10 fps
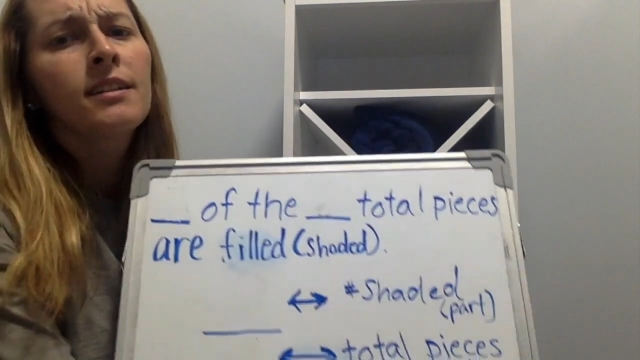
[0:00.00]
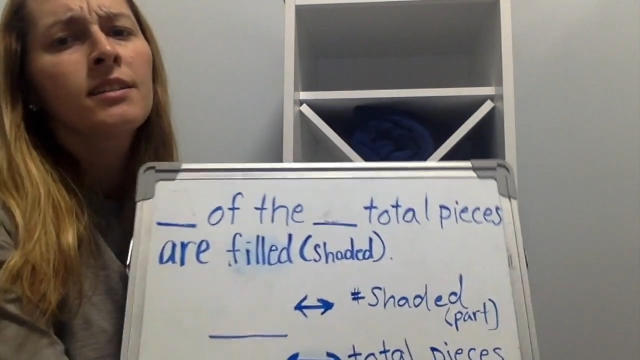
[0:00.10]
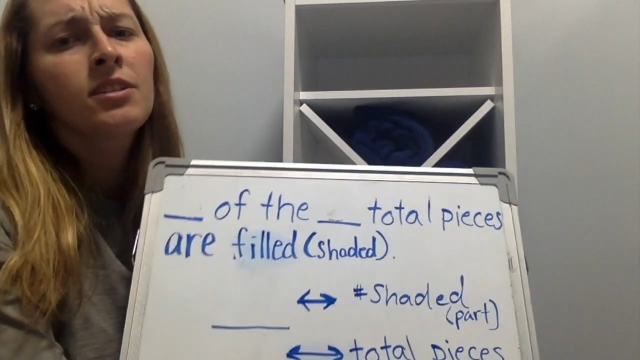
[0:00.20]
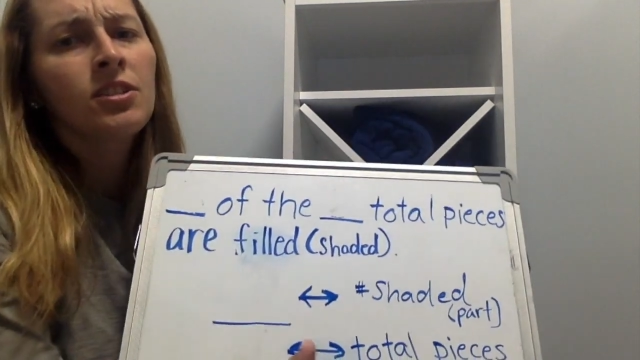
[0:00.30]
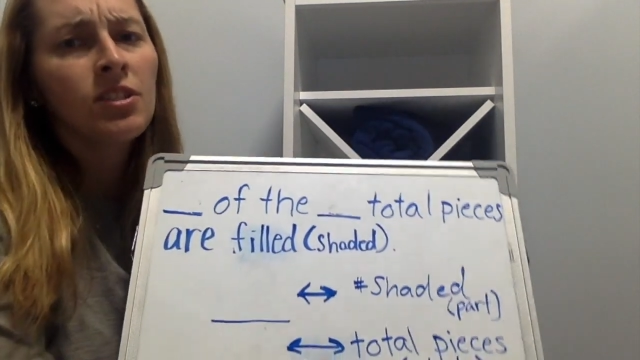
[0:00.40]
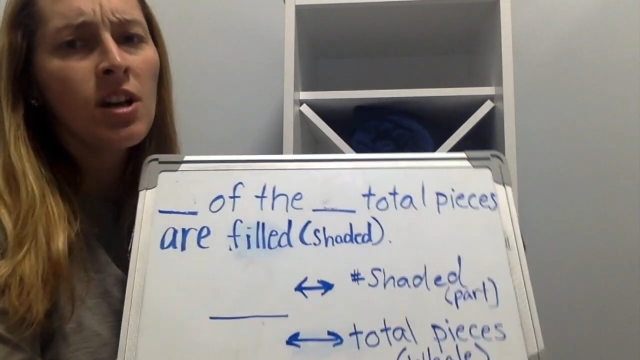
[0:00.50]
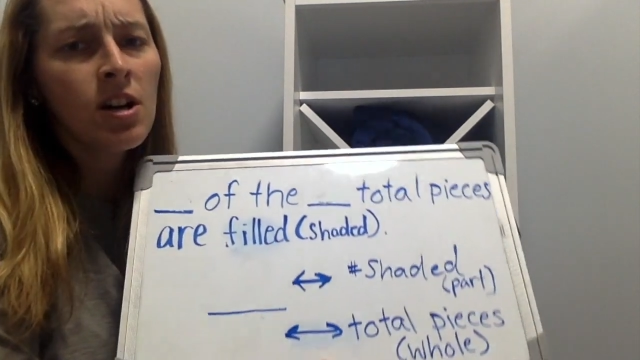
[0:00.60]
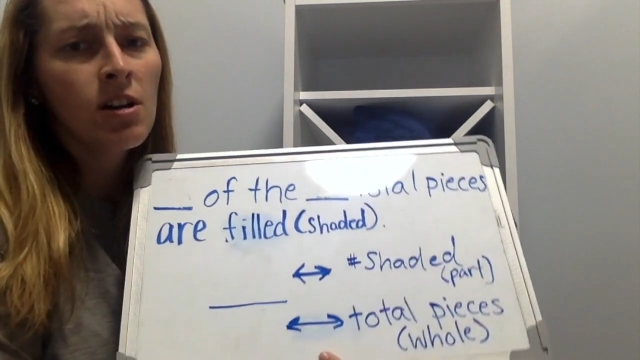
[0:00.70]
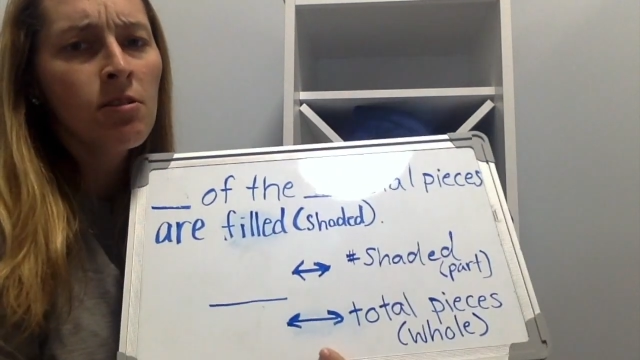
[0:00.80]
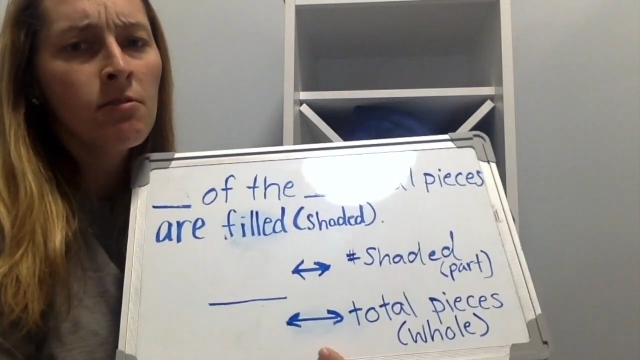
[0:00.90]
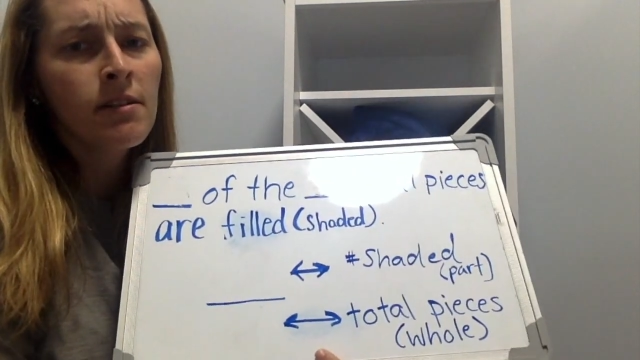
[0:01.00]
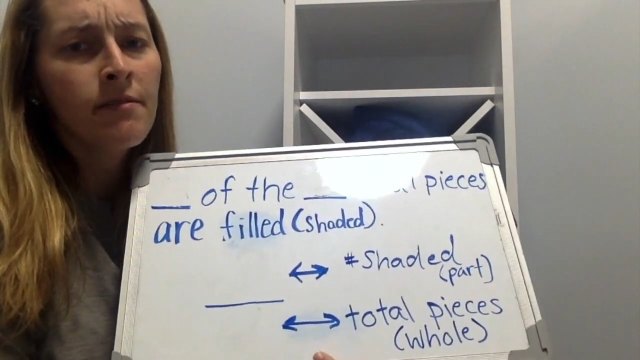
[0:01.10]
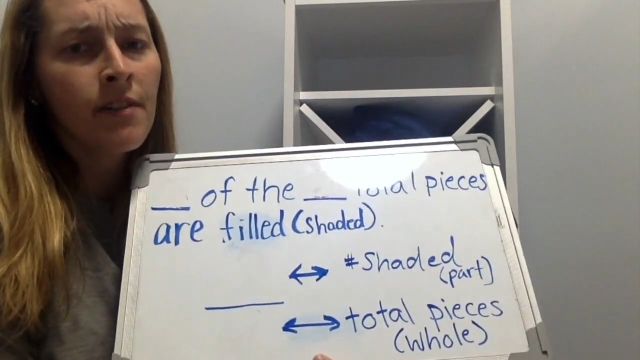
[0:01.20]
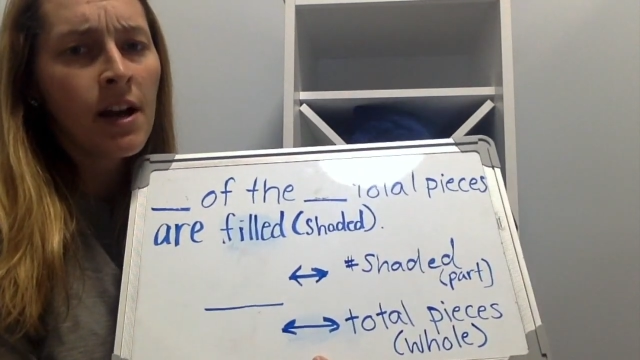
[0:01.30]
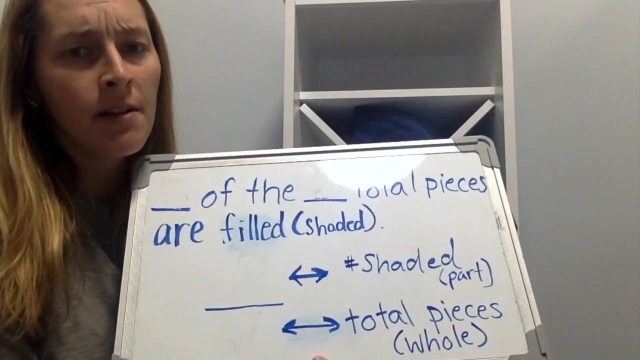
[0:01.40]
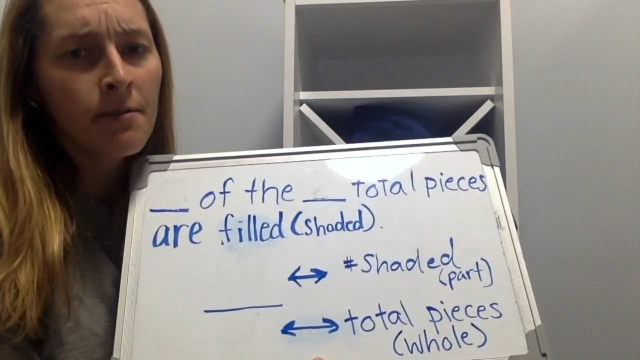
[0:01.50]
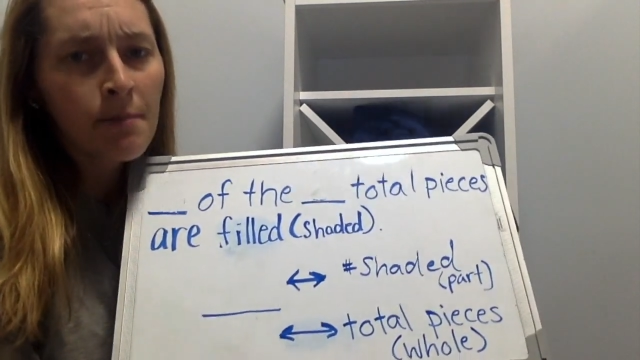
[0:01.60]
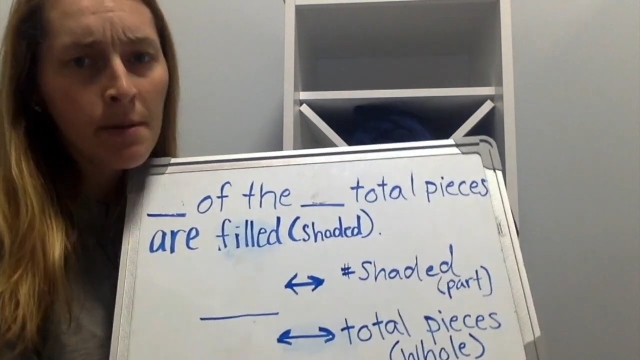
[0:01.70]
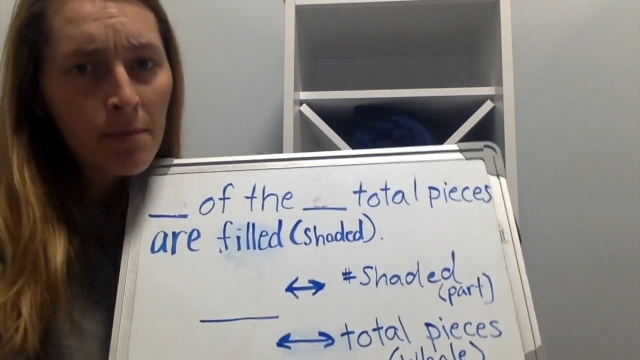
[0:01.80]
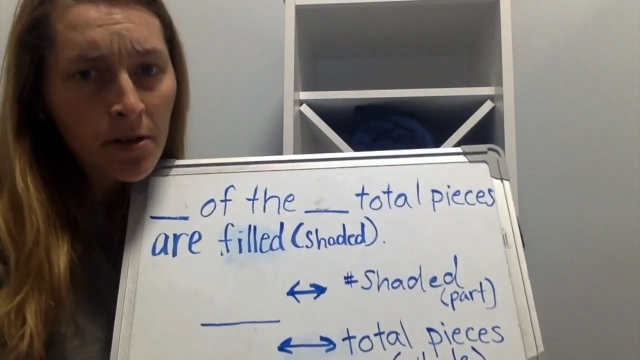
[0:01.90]
So, if I
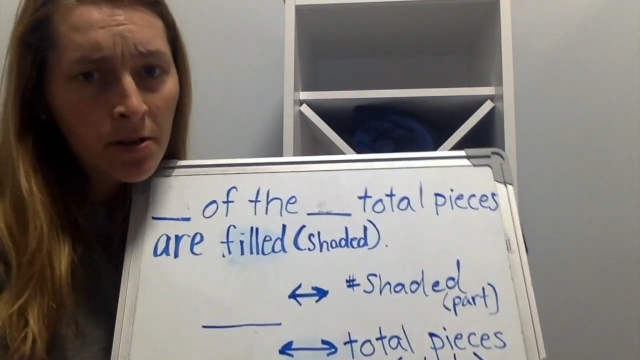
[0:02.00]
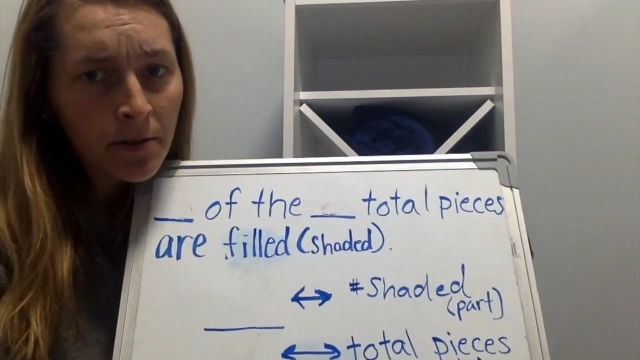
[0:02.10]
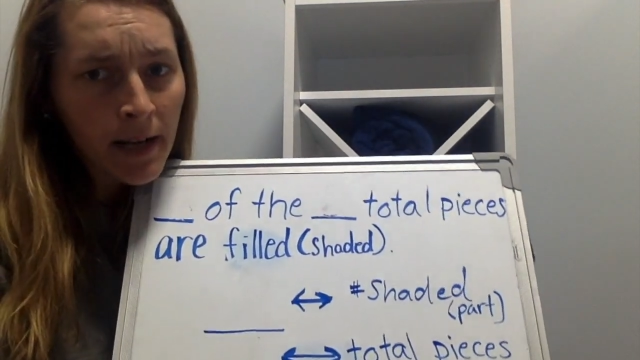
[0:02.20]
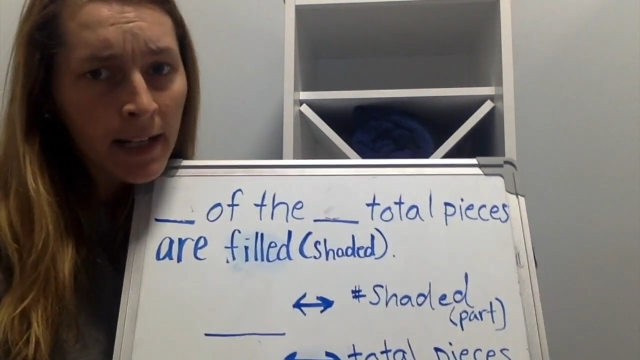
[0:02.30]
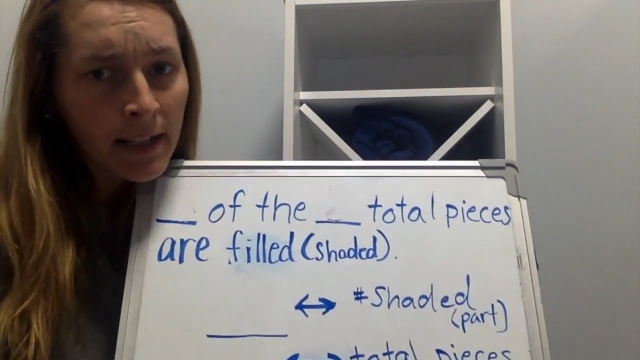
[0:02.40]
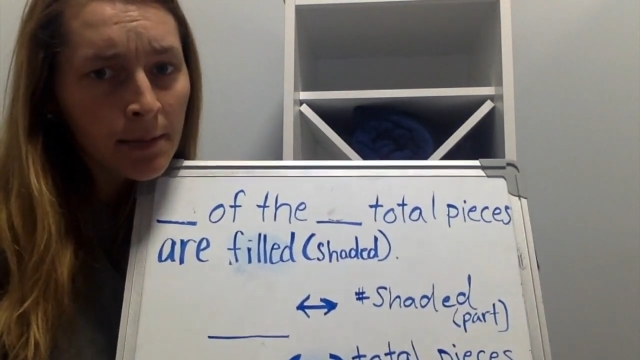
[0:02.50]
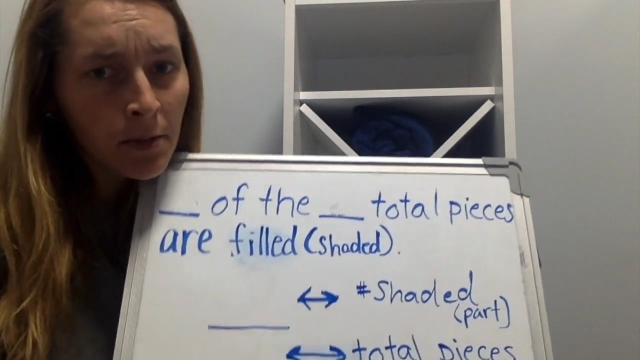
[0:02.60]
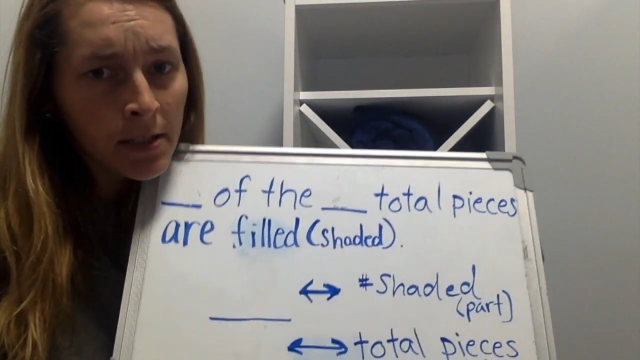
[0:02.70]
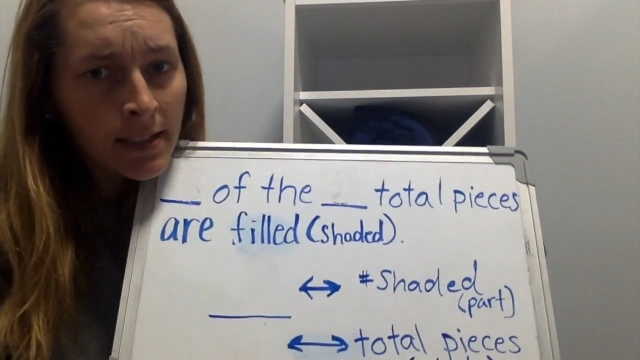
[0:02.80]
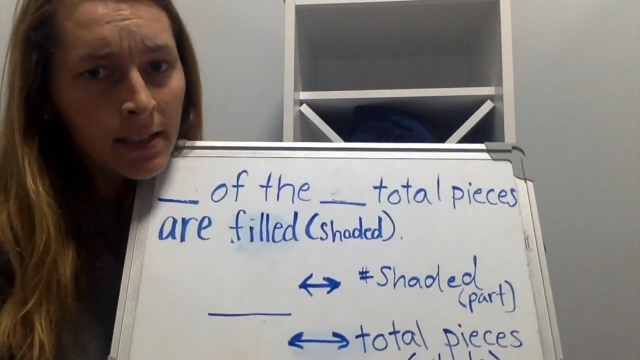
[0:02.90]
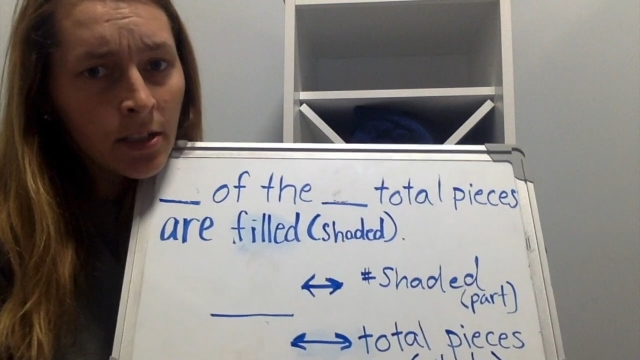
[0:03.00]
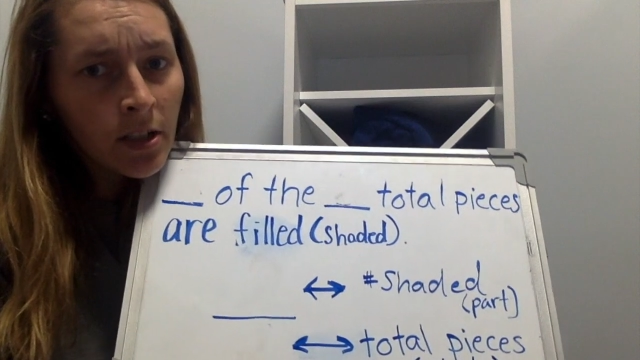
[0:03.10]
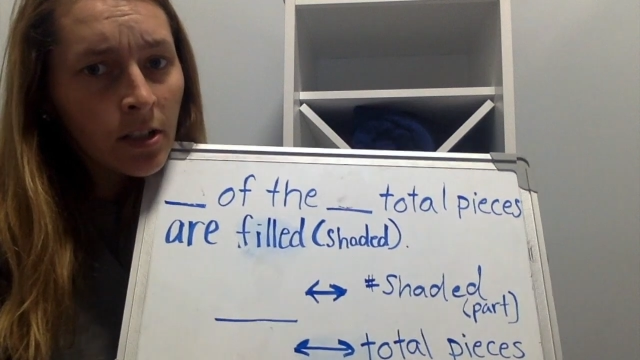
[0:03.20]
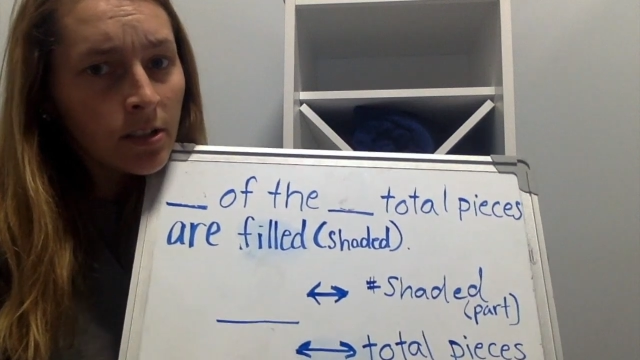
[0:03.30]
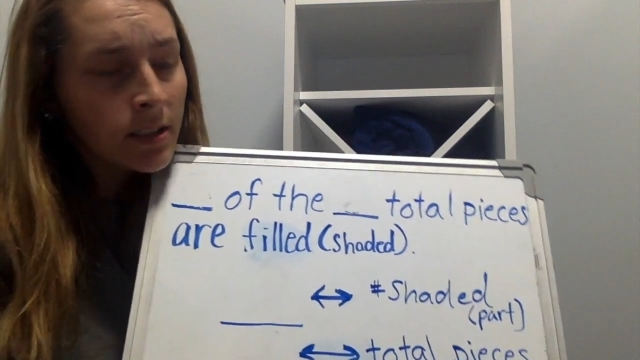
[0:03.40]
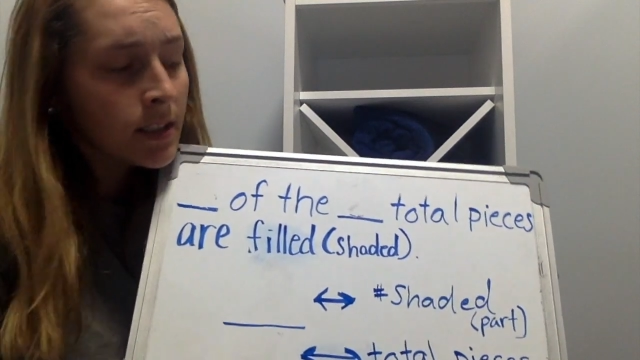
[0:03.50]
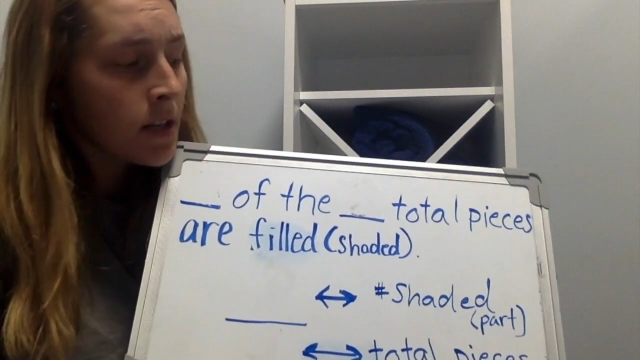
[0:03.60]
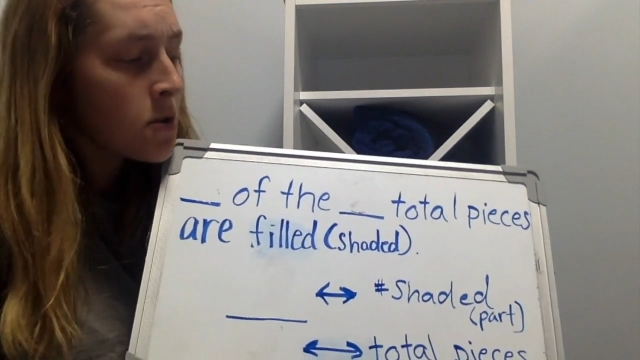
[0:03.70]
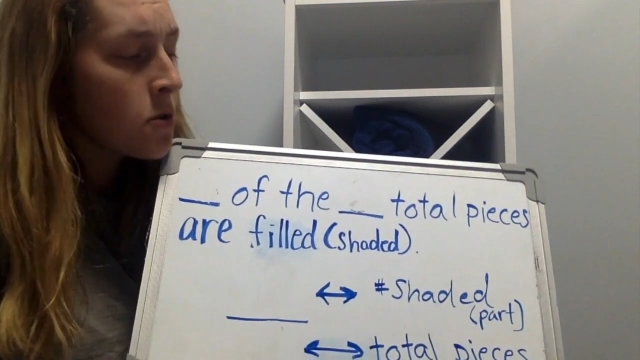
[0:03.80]
remember correctly, boys and girls,